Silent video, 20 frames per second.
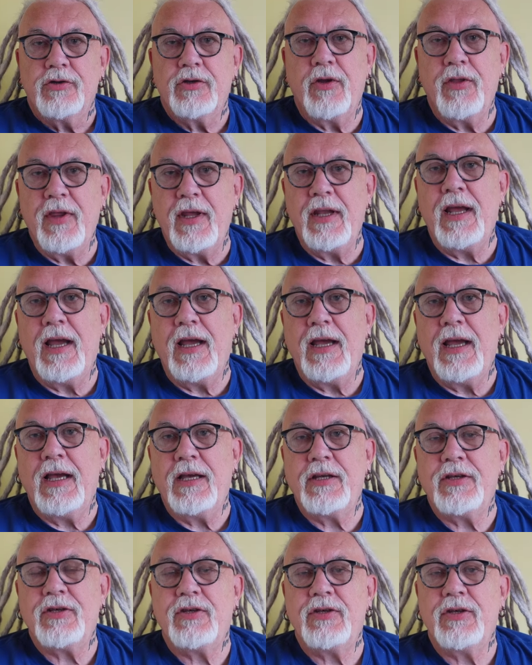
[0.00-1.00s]
So then I
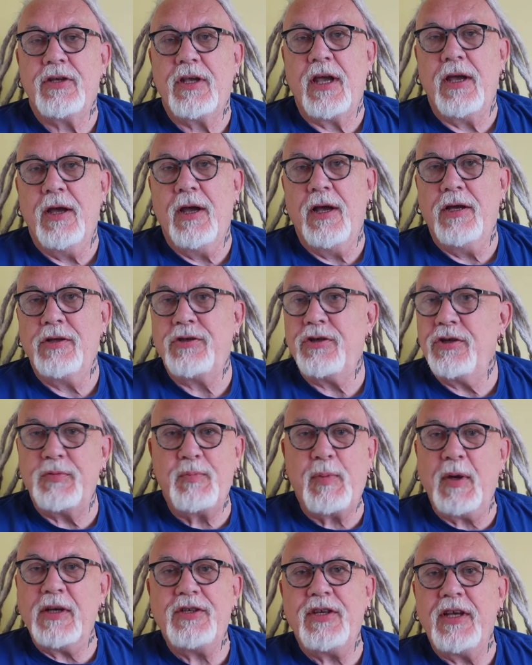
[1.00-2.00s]
asked, uh,
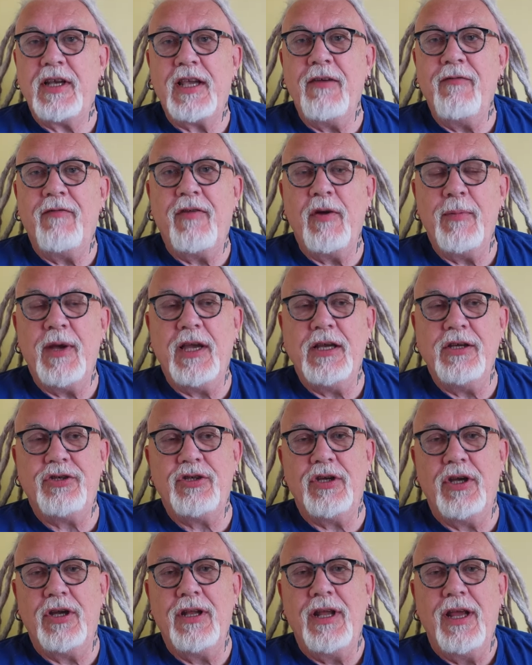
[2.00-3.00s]
just basic
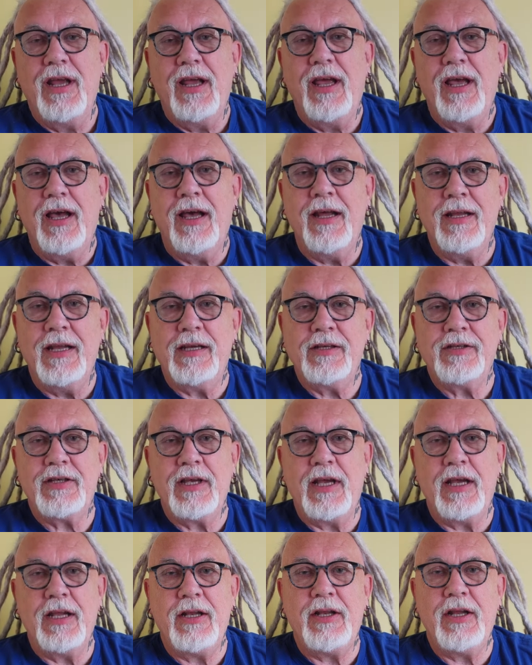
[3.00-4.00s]
information, and I
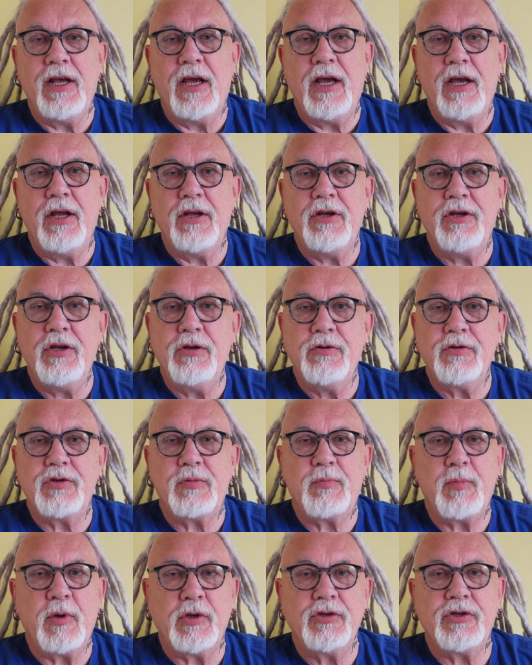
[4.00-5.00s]
said, uh, do you
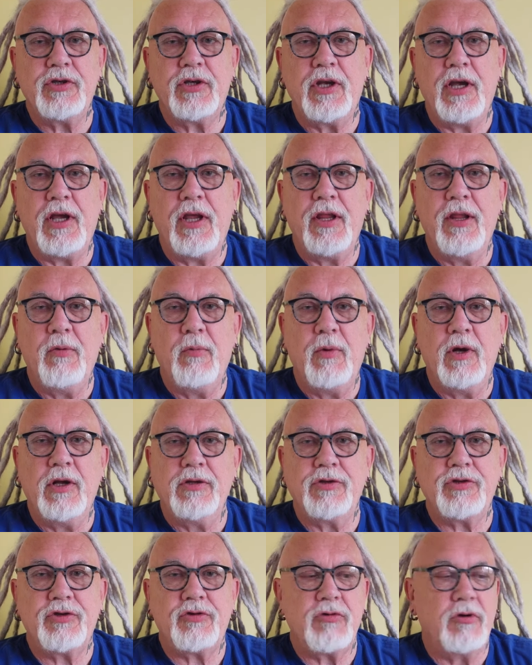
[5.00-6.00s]
sponsor the
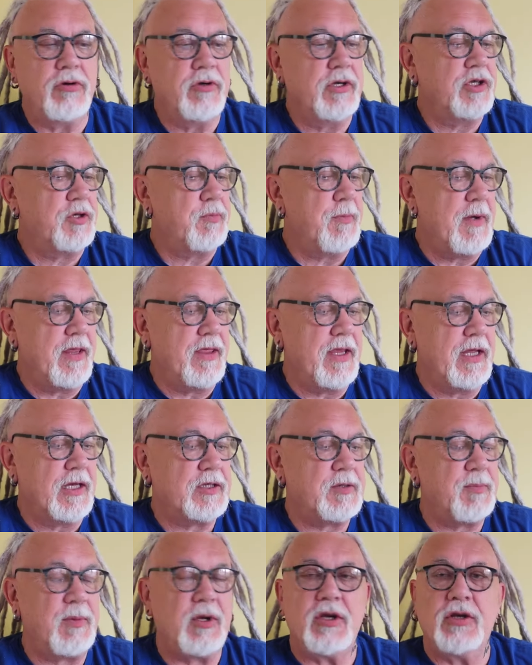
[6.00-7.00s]
world's strongest man?
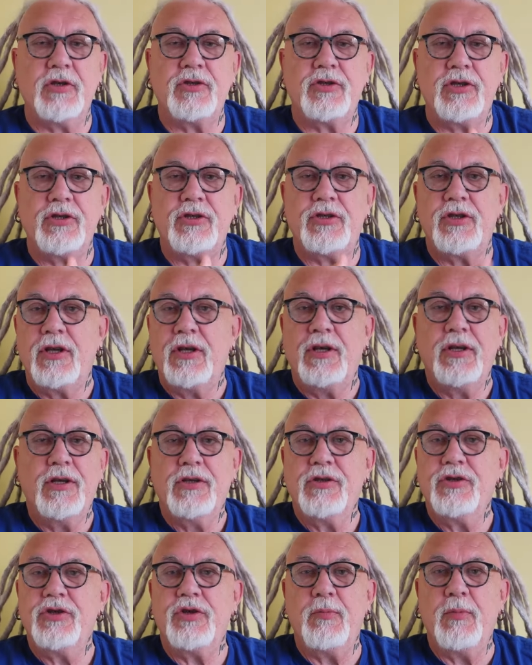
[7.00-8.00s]
That's because there's
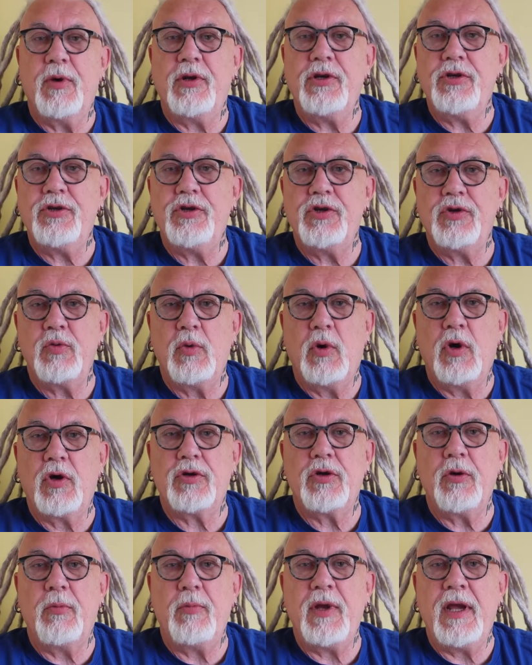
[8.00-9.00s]
somebody just
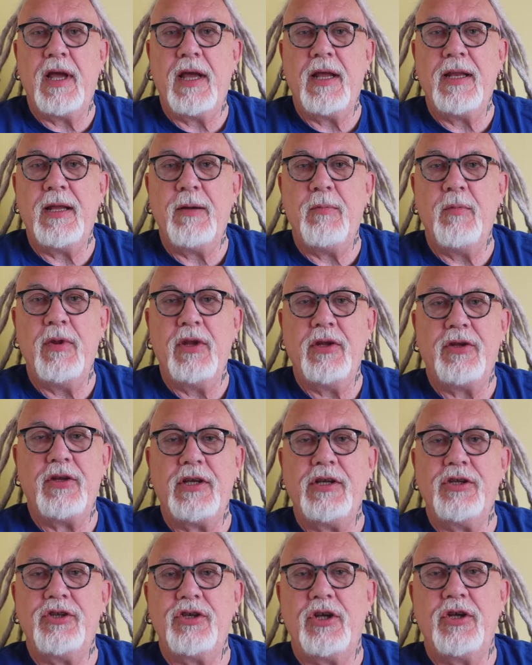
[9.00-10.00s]
walked up behind him with a
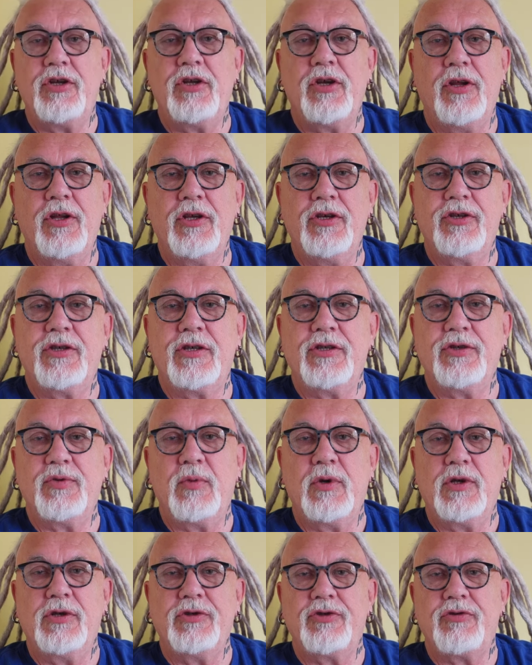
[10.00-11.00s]
T-shirt on that
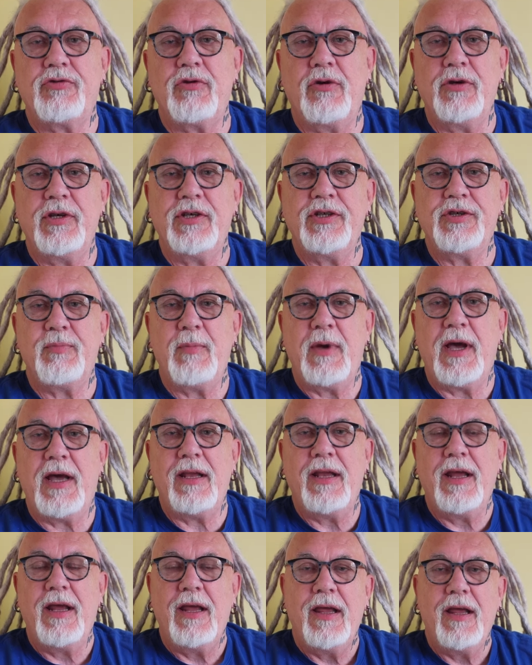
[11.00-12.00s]
says world's strongest
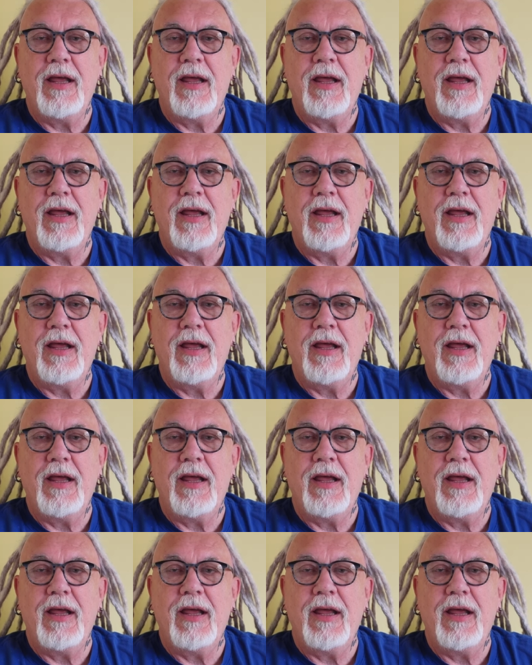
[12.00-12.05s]
man.